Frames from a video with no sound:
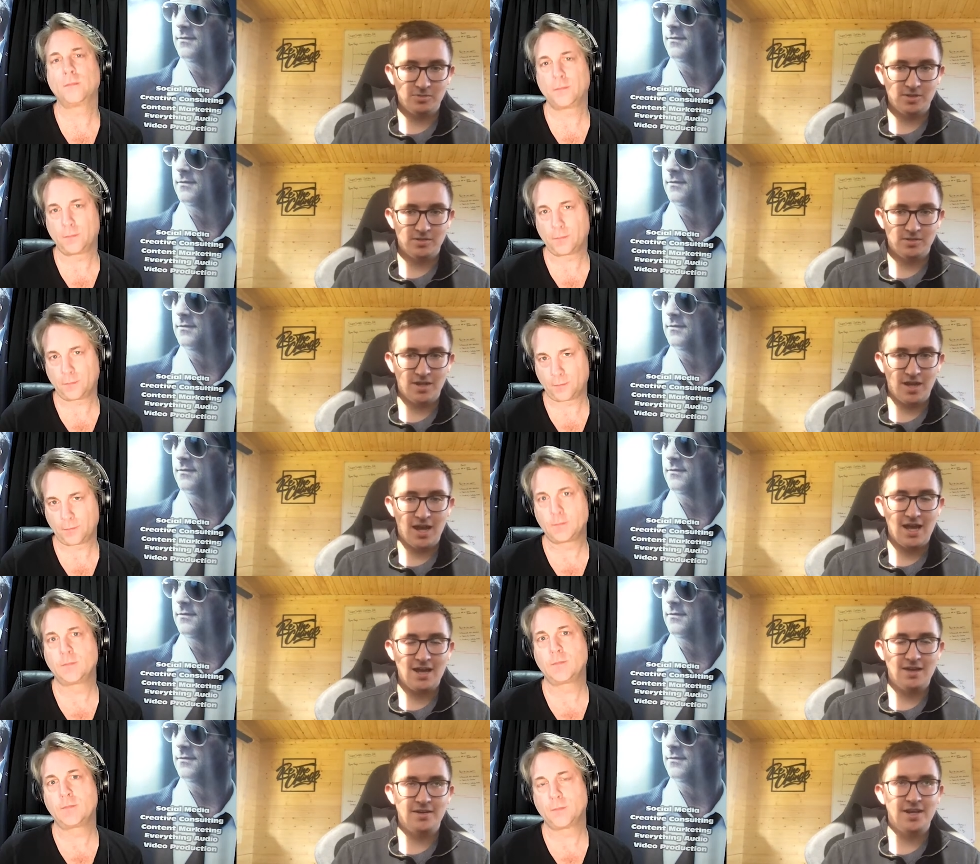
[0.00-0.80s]
Speaker 1: one.
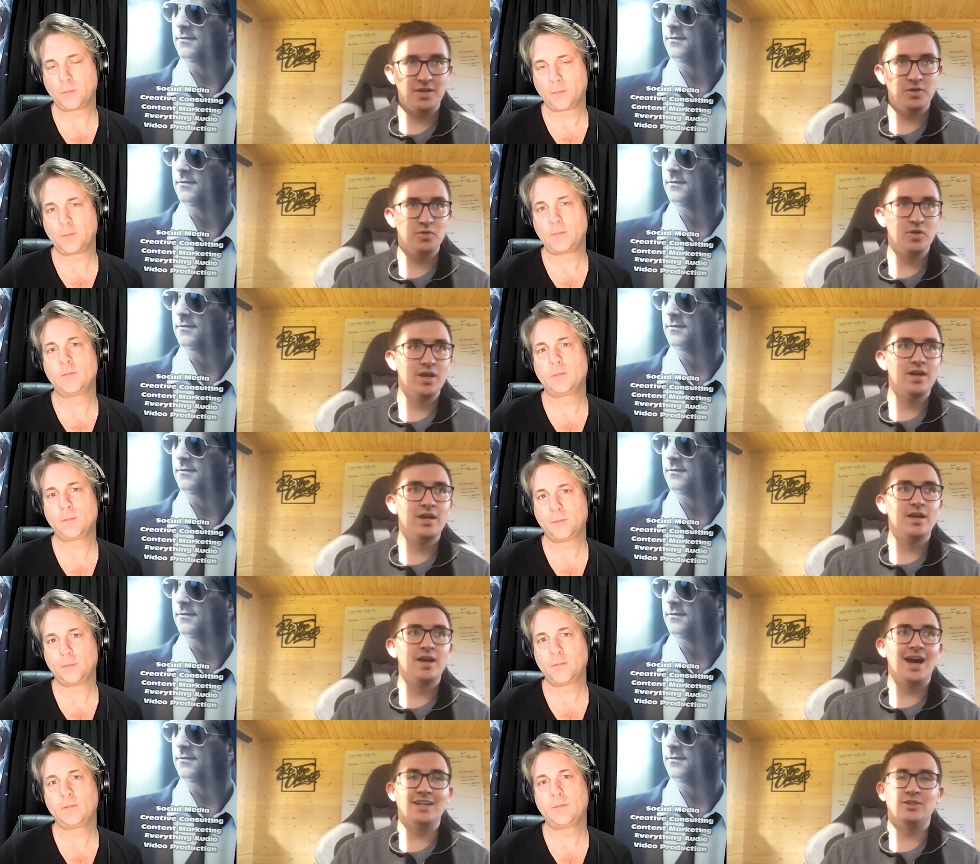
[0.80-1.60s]
Now,
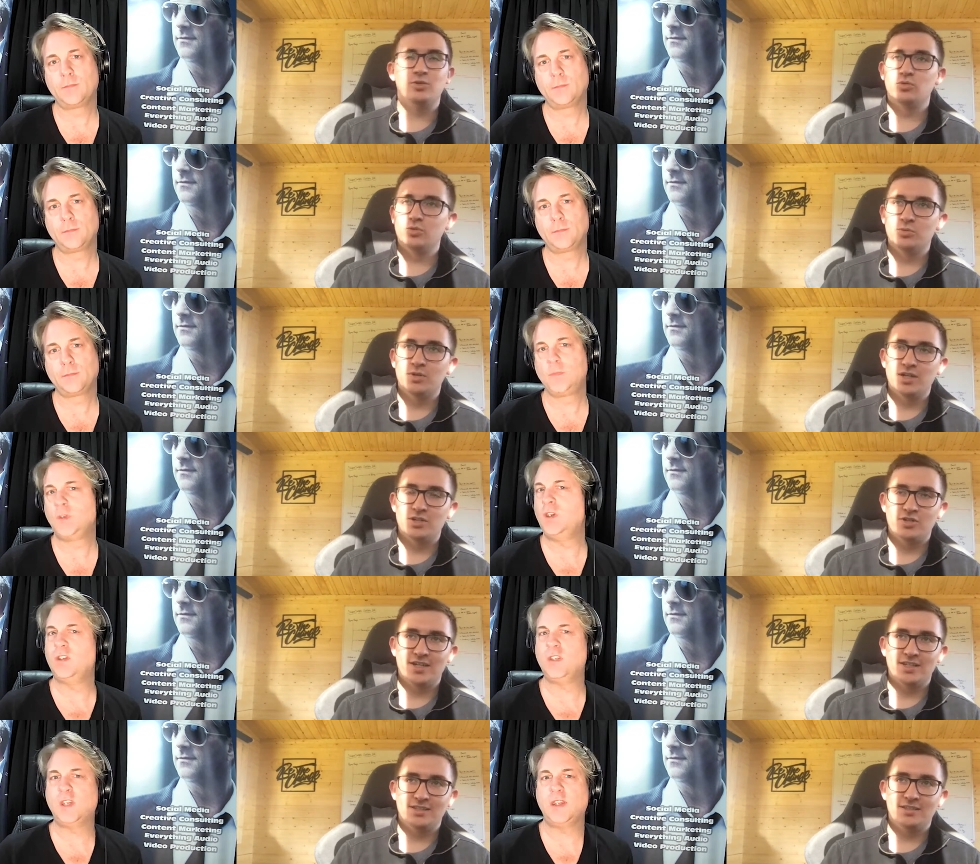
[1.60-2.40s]
I don't know what
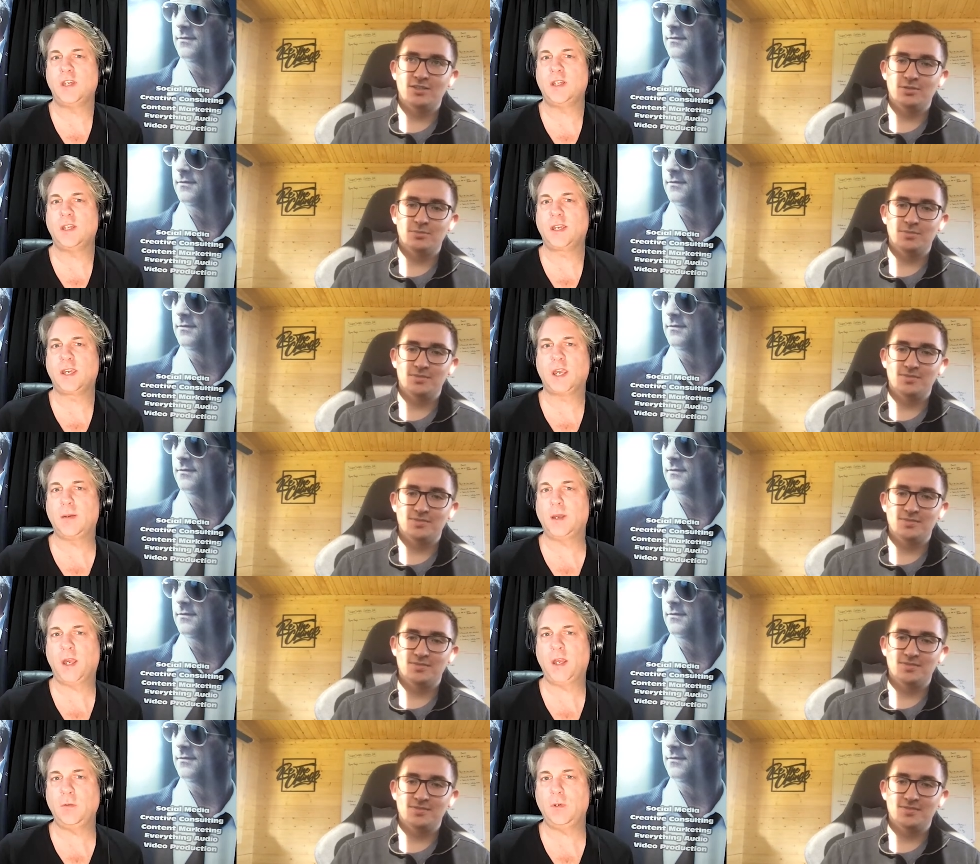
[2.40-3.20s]
attracted. You say
Speaker 2: that like I,
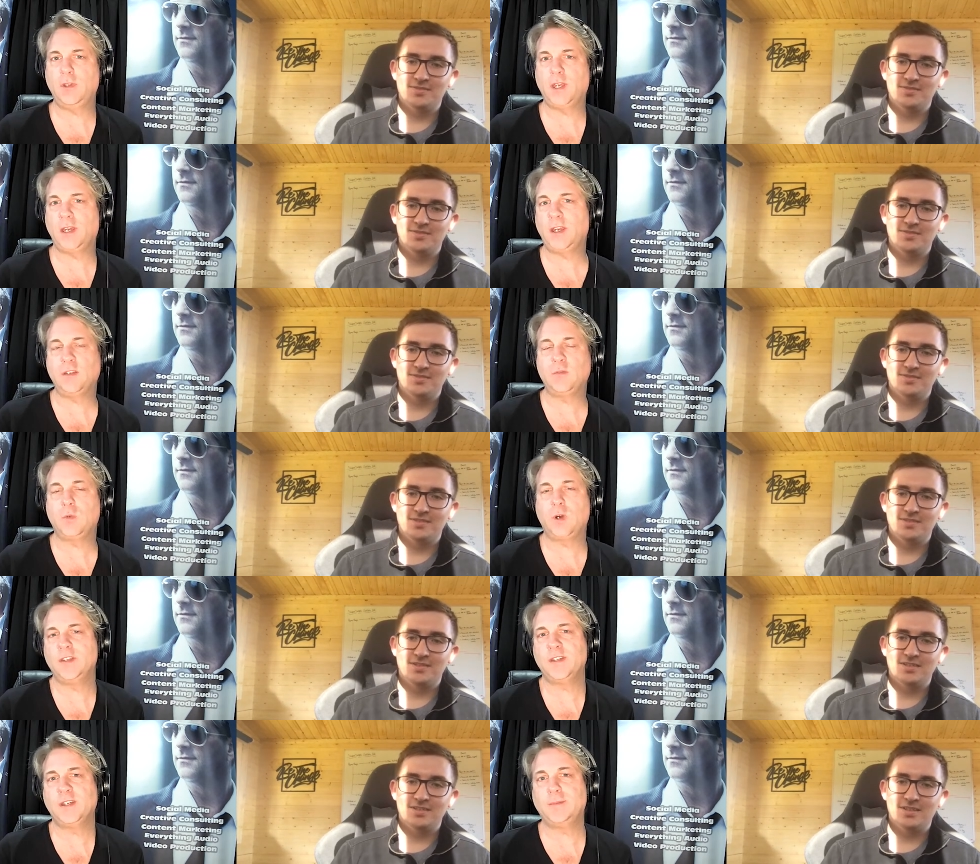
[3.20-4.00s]
I know what that is. What
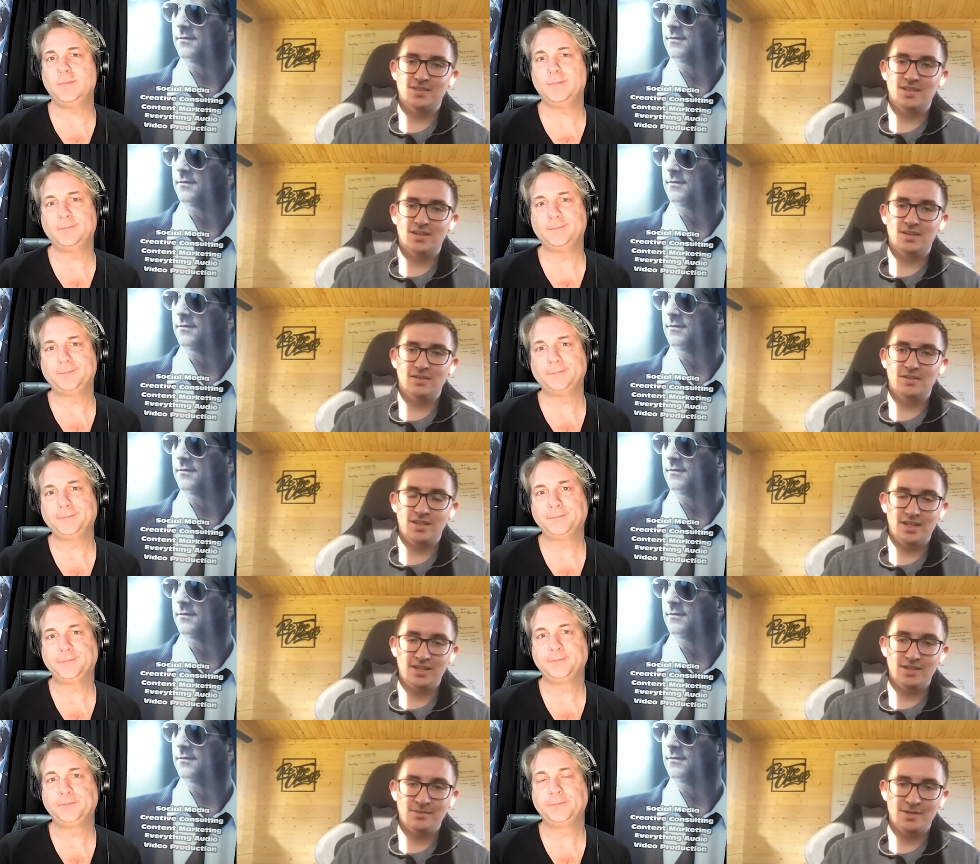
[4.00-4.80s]
is that?
Speaker 1: The
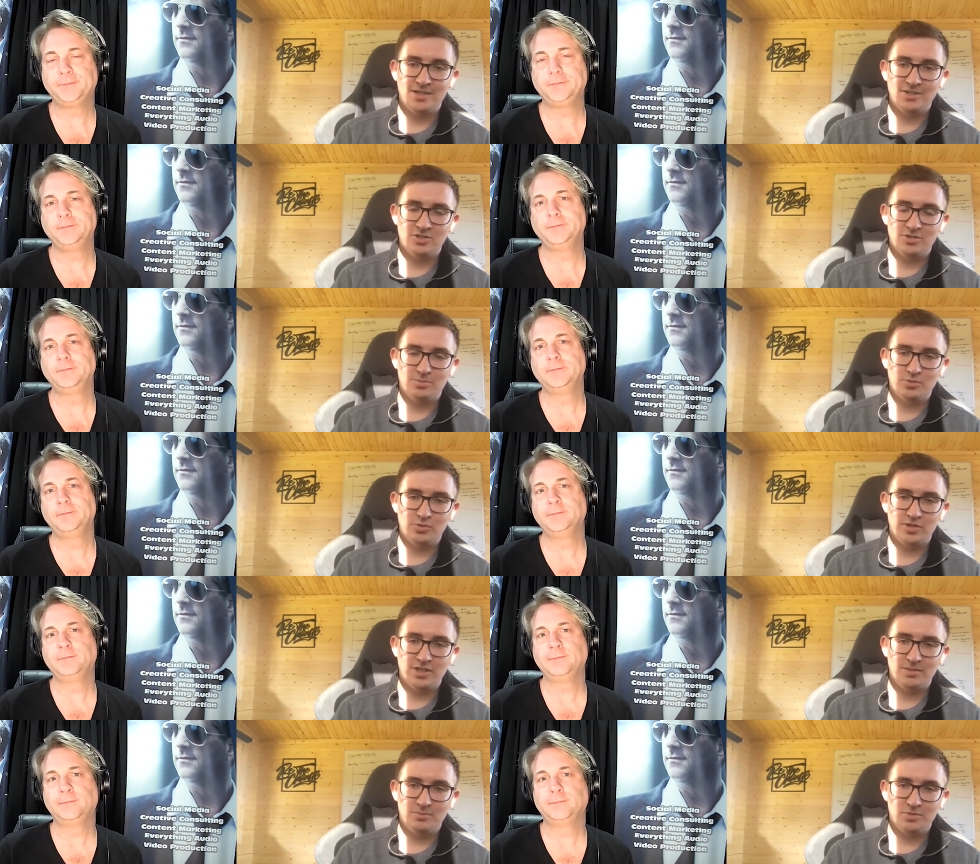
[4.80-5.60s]
area manager program